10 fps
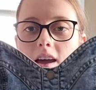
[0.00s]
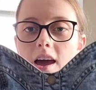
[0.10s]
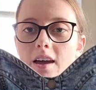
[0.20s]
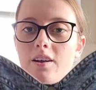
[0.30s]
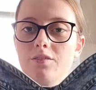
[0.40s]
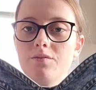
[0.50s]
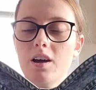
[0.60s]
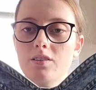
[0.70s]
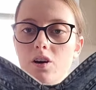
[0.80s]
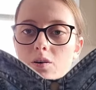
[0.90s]
and
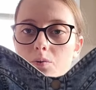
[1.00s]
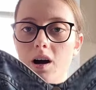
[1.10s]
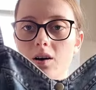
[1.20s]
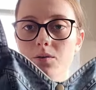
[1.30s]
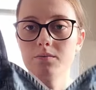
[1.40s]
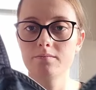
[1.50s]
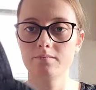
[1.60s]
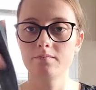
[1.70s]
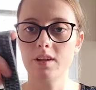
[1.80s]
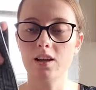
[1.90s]
I thought, wow,
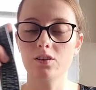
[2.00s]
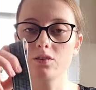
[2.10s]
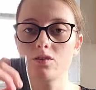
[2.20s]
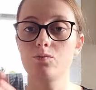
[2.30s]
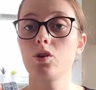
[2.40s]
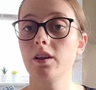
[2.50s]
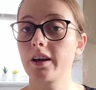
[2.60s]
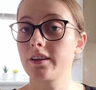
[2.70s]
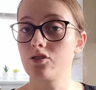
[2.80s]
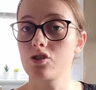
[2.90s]
that looks more
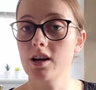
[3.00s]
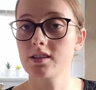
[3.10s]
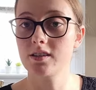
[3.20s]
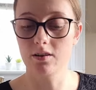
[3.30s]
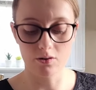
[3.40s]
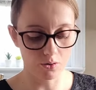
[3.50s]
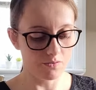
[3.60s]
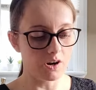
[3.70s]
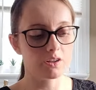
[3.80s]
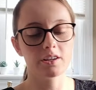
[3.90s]
like a dress than an
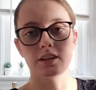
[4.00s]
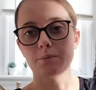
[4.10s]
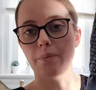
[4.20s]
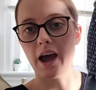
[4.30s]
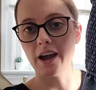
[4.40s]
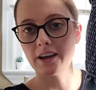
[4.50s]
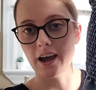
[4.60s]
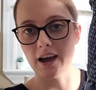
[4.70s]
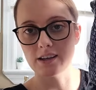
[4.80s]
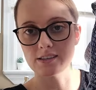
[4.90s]
overall, and the back
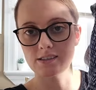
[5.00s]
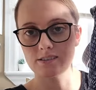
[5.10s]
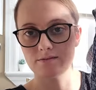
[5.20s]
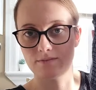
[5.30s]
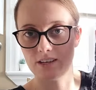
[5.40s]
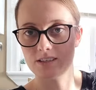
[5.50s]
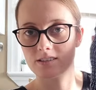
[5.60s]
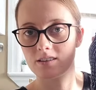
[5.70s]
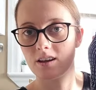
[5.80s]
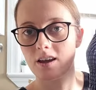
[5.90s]
has
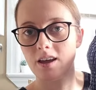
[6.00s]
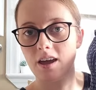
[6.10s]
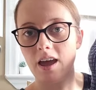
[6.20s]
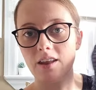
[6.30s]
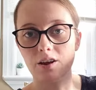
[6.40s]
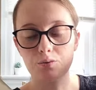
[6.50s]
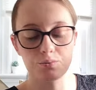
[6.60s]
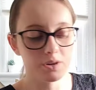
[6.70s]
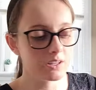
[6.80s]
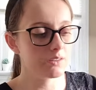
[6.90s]
this, and I
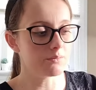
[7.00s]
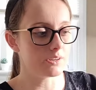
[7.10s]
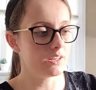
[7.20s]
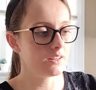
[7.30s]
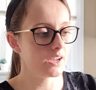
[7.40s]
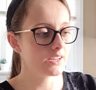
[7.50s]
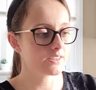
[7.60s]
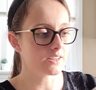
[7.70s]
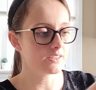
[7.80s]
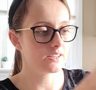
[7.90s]
really really
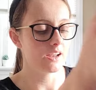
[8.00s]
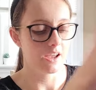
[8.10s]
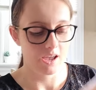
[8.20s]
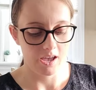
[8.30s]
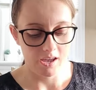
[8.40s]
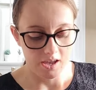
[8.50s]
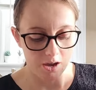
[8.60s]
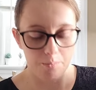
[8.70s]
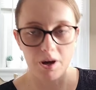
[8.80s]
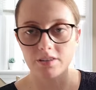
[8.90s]
liked it.
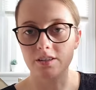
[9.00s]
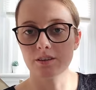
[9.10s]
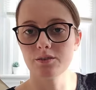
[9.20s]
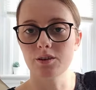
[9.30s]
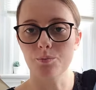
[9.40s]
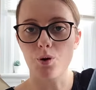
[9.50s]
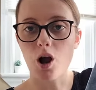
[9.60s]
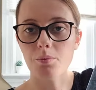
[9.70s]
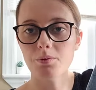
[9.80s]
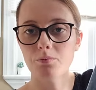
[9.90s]
But the
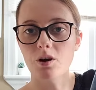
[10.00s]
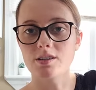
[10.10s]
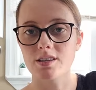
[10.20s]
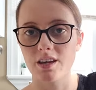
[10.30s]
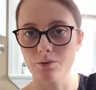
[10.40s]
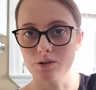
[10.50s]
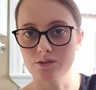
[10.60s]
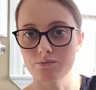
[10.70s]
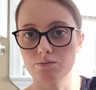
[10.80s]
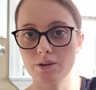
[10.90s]
problem was it
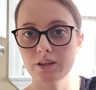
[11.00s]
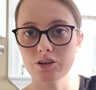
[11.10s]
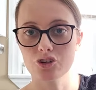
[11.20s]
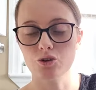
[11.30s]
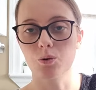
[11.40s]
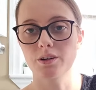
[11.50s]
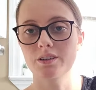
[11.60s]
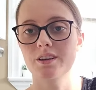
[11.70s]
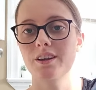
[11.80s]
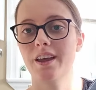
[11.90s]
was really
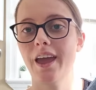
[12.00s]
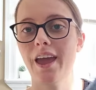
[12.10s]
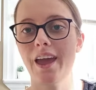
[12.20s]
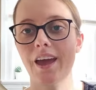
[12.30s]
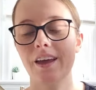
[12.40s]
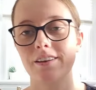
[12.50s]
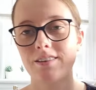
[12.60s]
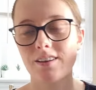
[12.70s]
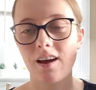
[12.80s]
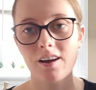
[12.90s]
short.
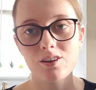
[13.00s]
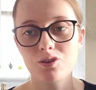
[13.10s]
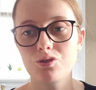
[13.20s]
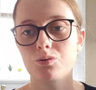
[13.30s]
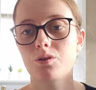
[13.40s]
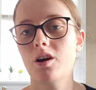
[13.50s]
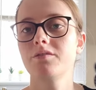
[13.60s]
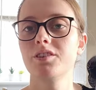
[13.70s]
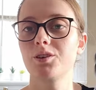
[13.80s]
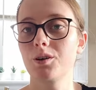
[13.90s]
And I do
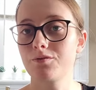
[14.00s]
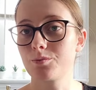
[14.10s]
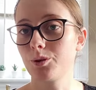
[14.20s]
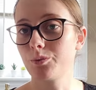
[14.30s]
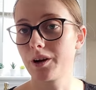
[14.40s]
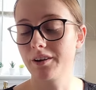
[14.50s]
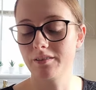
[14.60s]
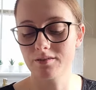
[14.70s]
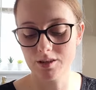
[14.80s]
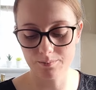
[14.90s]
not feel comfortable
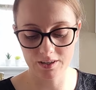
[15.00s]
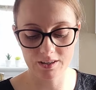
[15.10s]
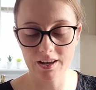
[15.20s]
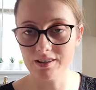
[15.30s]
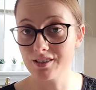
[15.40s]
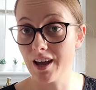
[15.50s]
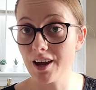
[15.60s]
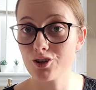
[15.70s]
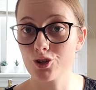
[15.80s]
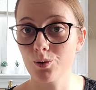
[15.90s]
wearing something that is
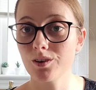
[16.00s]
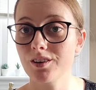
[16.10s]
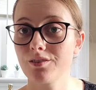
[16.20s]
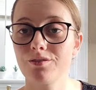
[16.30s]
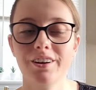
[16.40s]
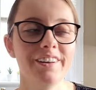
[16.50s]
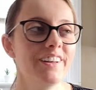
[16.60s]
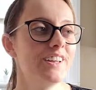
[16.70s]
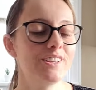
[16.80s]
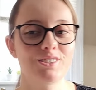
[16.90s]
that short.
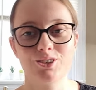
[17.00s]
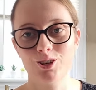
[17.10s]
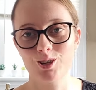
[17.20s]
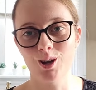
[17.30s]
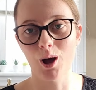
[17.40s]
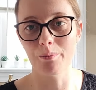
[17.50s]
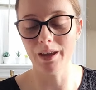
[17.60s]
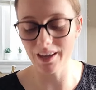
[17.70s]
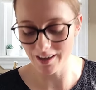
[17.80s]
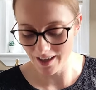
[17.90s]
It's just not
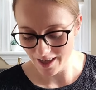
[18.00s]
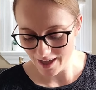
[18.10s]
me.